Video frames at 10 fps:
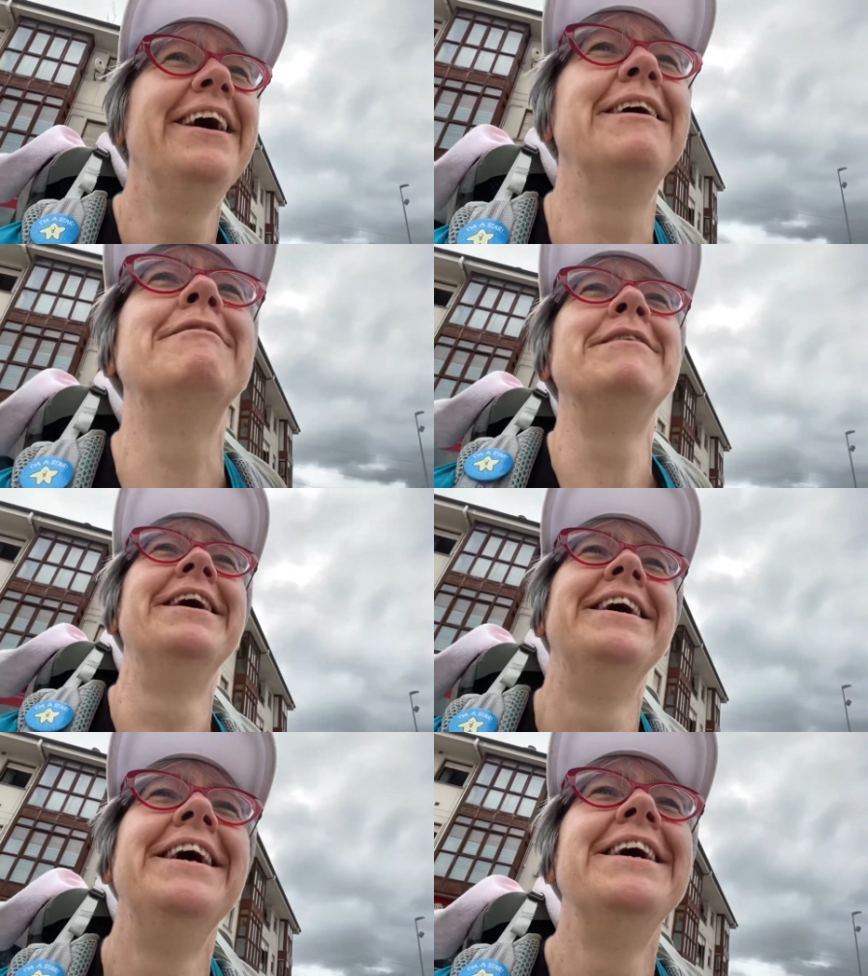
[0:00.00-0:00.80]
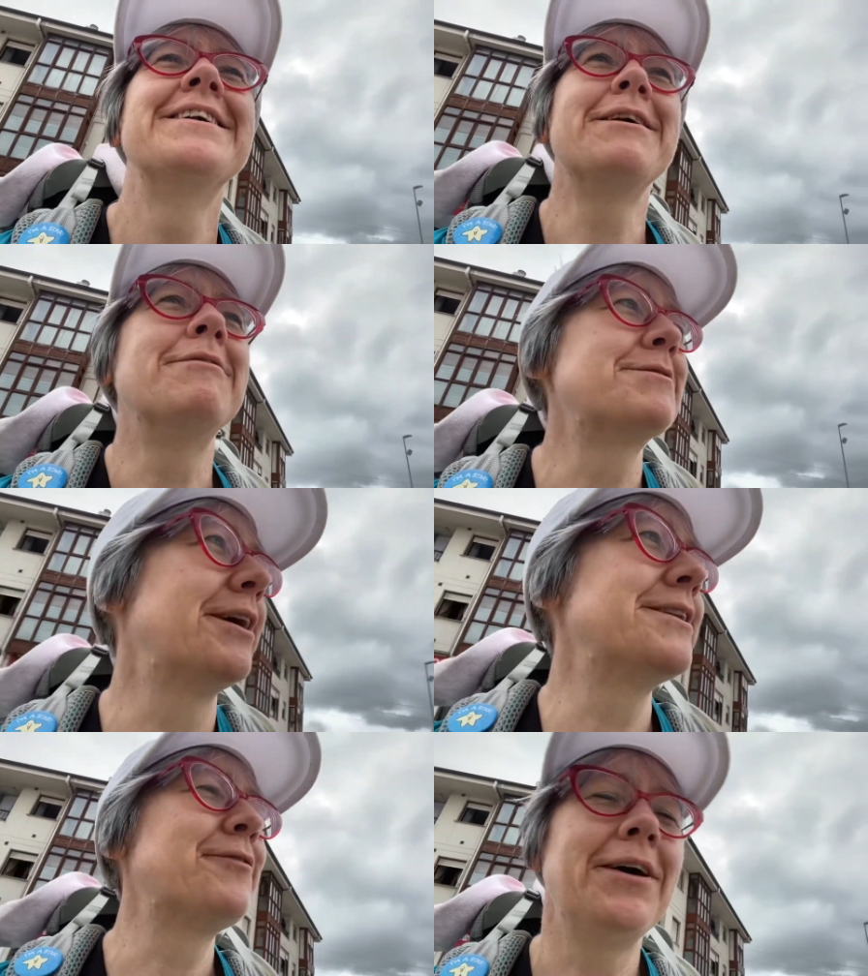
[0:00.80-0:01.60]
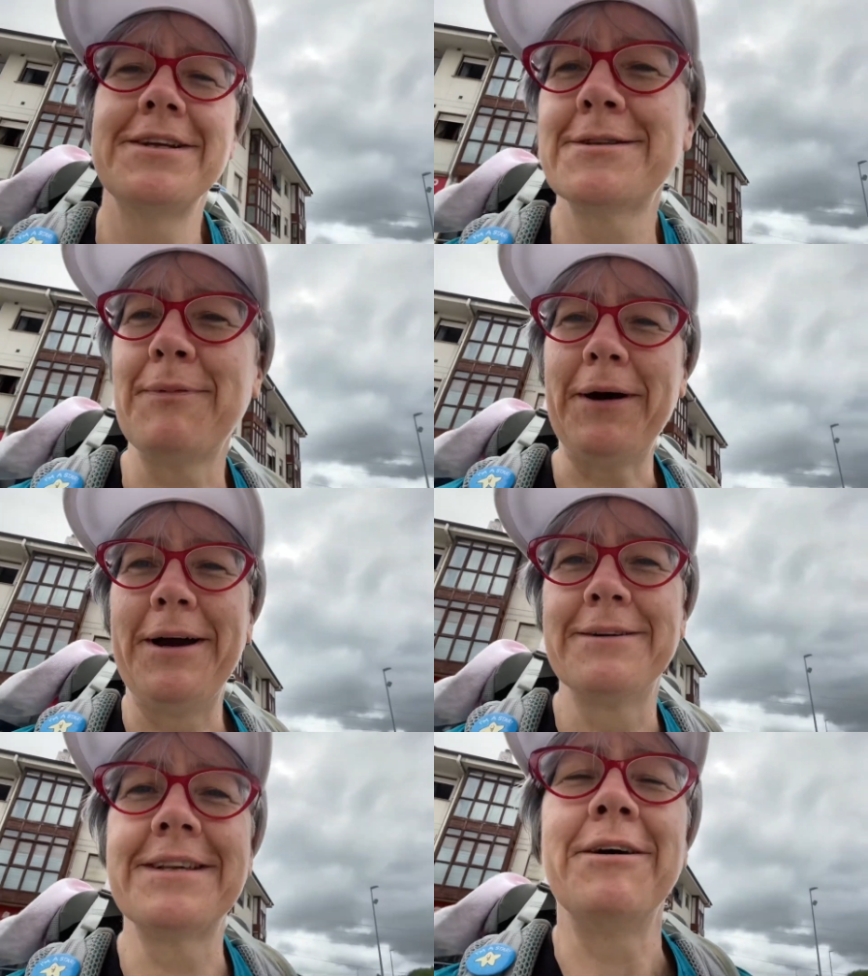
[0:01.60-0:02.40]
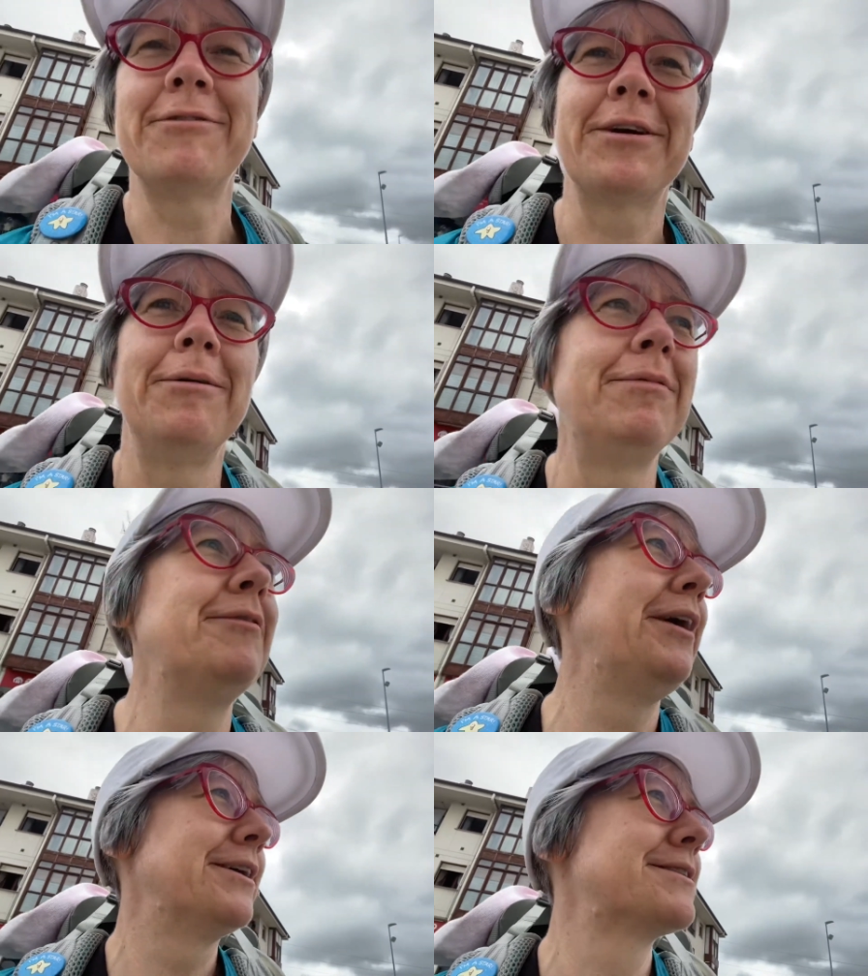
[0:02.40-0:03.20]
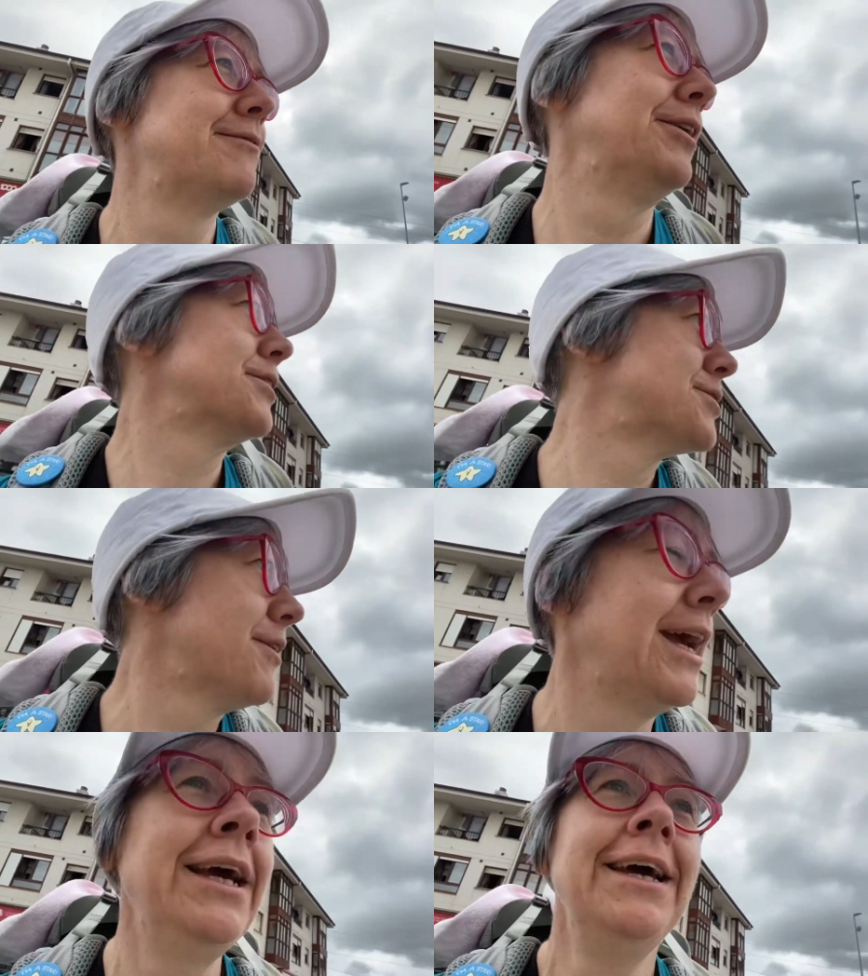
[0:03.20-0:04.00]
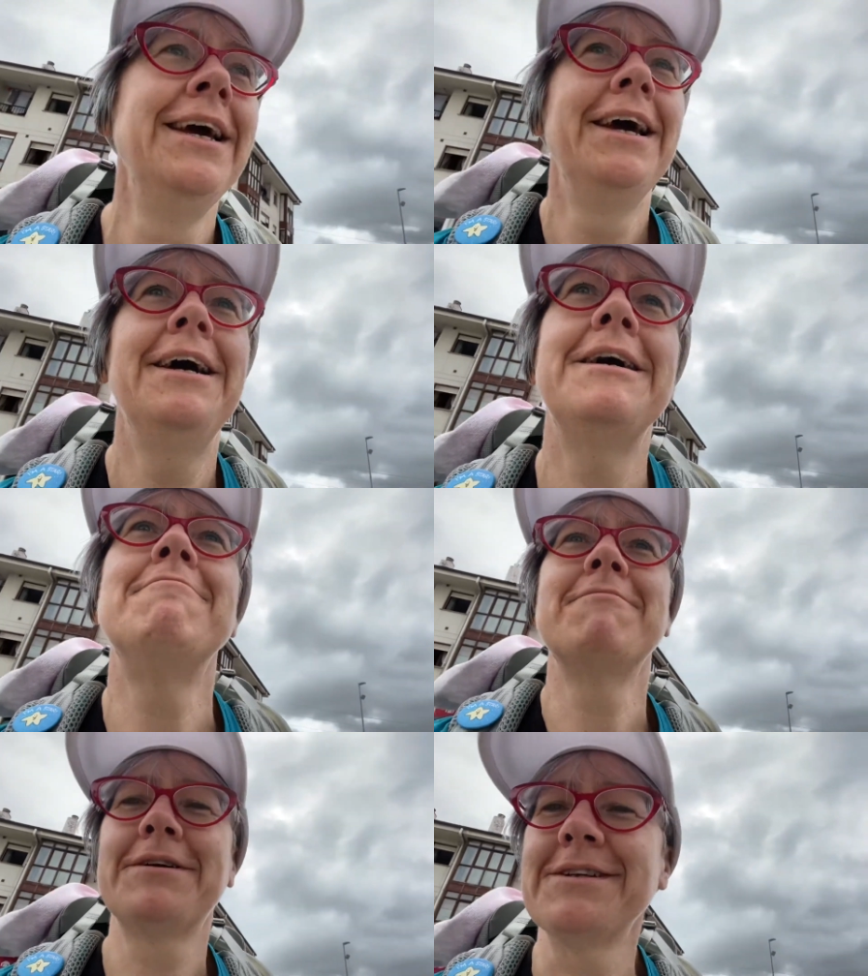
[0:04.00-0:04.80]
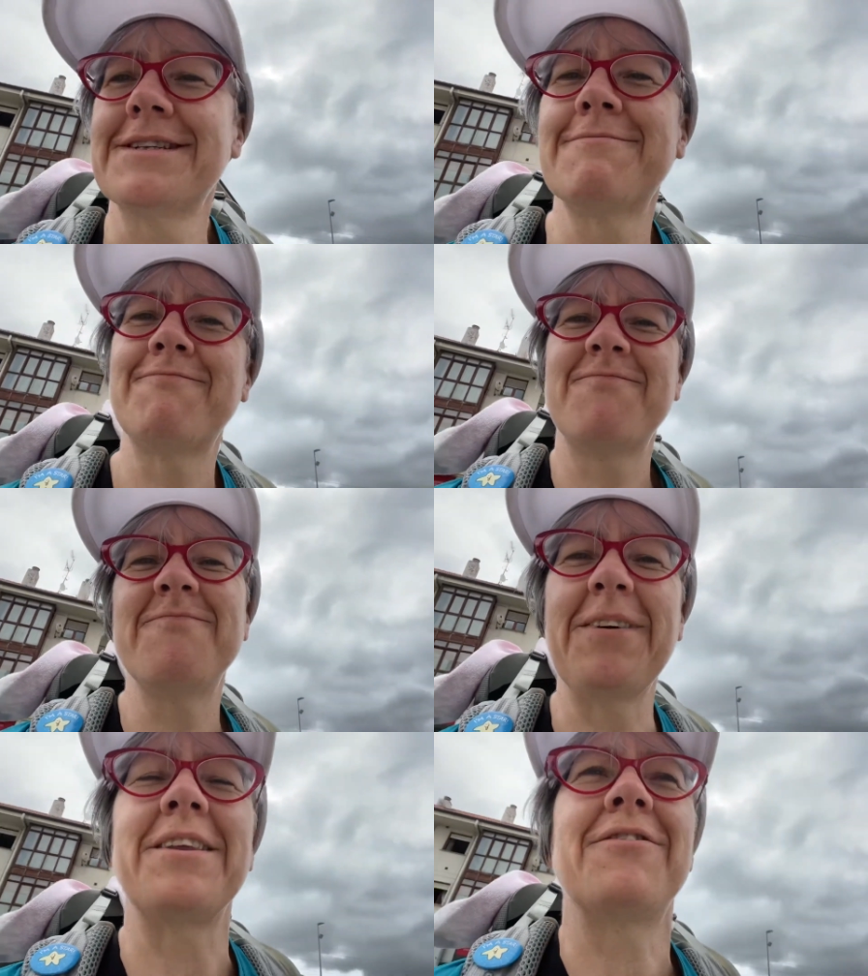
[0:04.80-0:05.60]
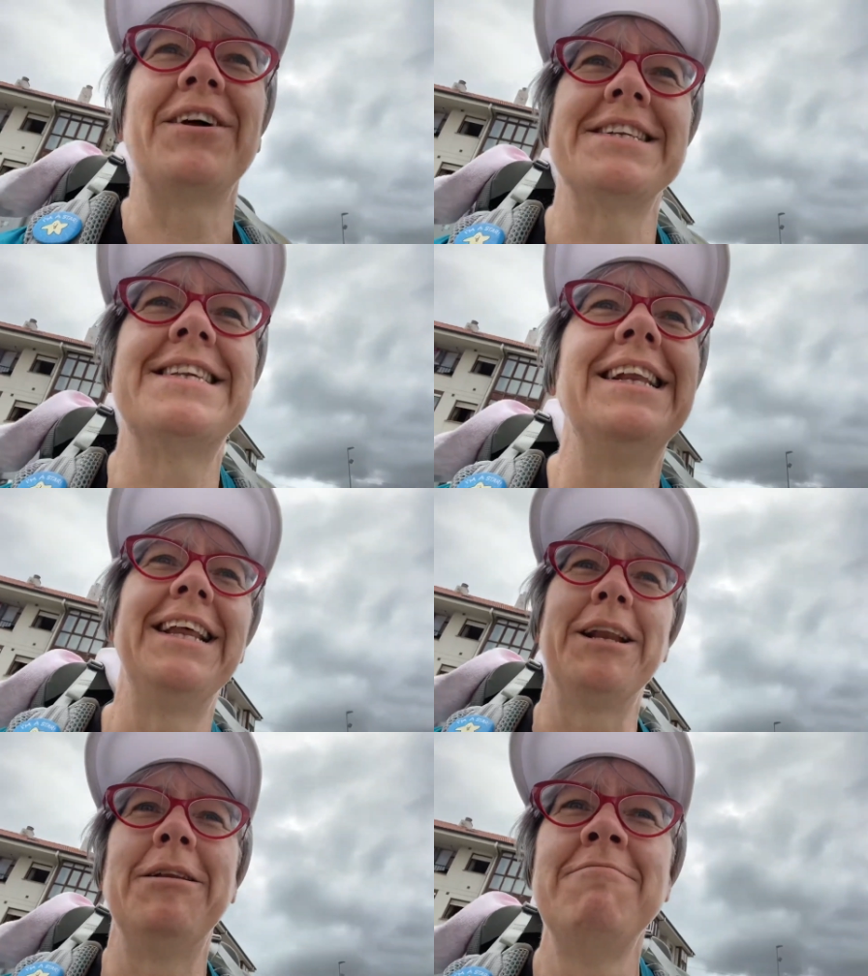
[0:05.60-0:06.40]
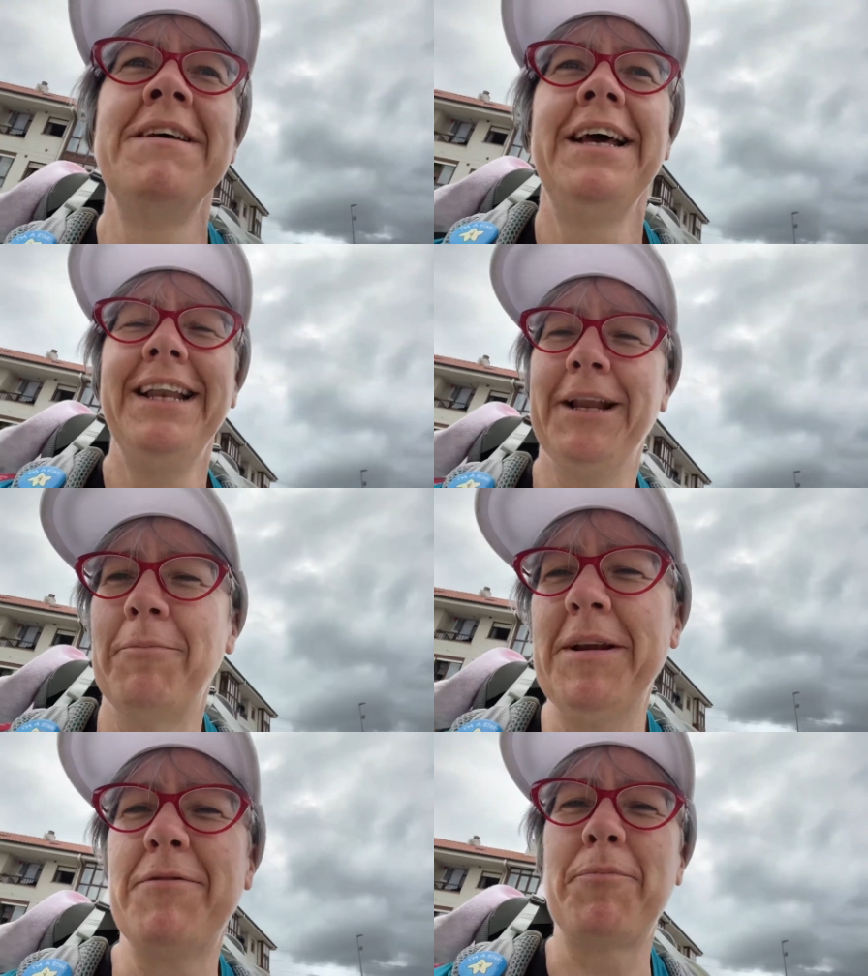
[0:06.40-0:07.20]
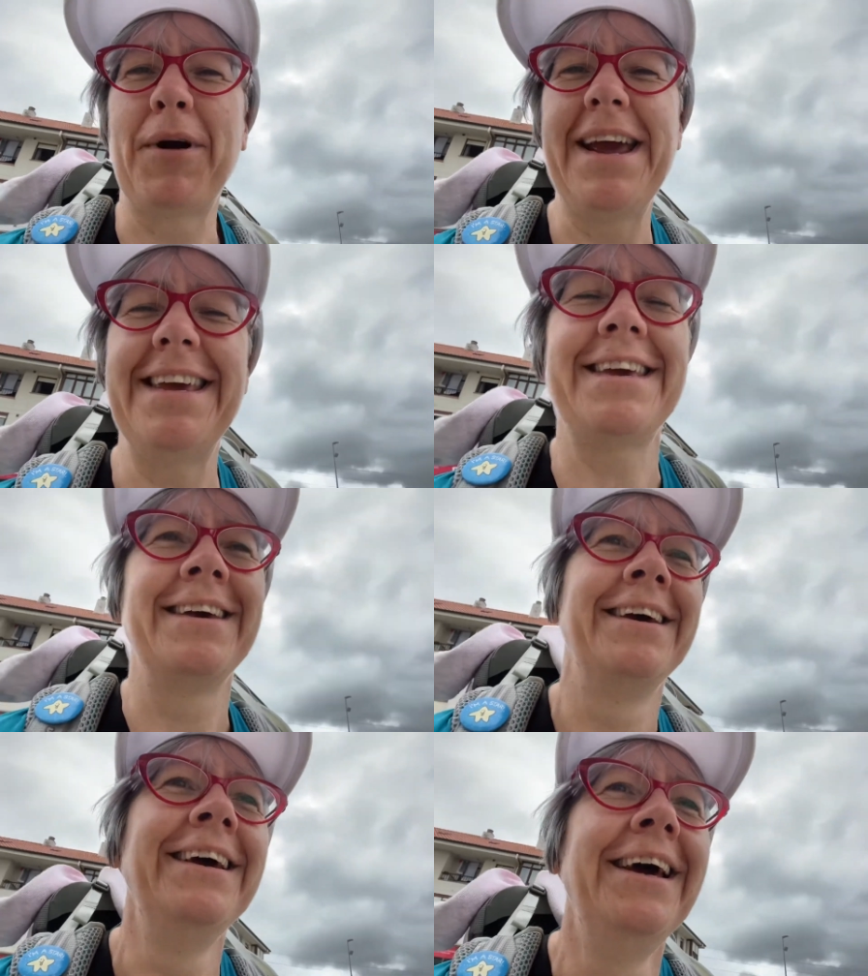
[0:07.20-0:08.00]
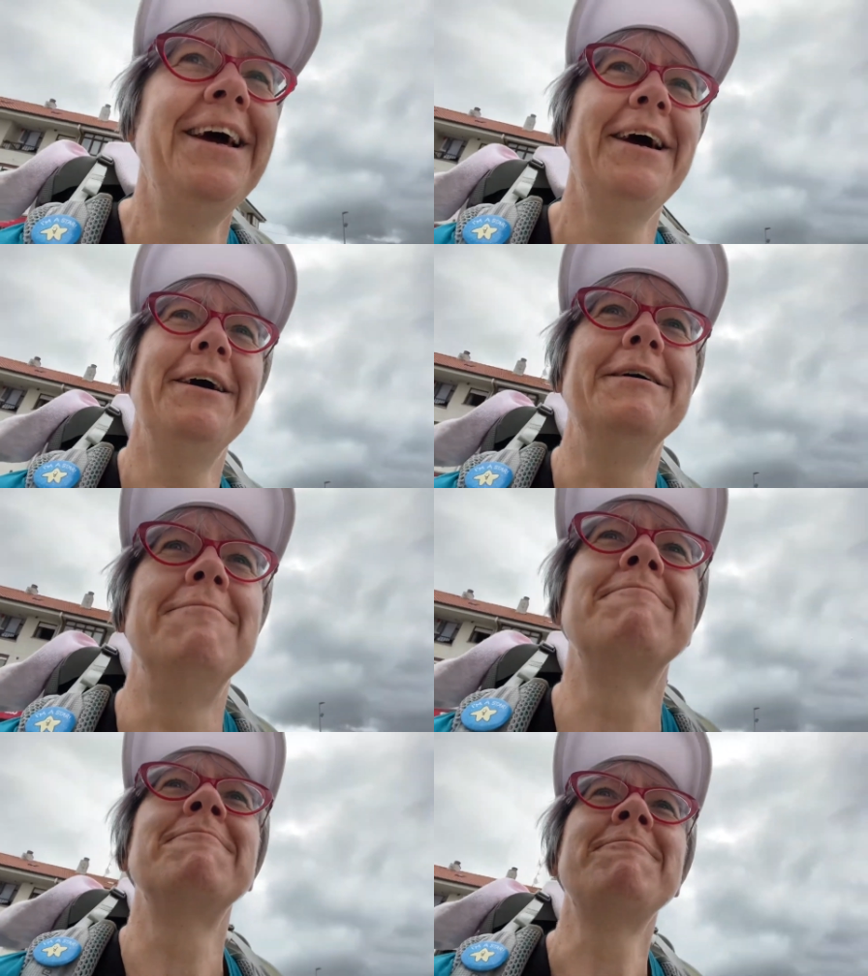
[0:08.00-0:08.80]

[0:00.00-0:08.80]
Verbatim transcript: um, so I'm trying to find a spa hotel for a couple of nights of luxury because um, I fancy a little, little bit of a break. Um,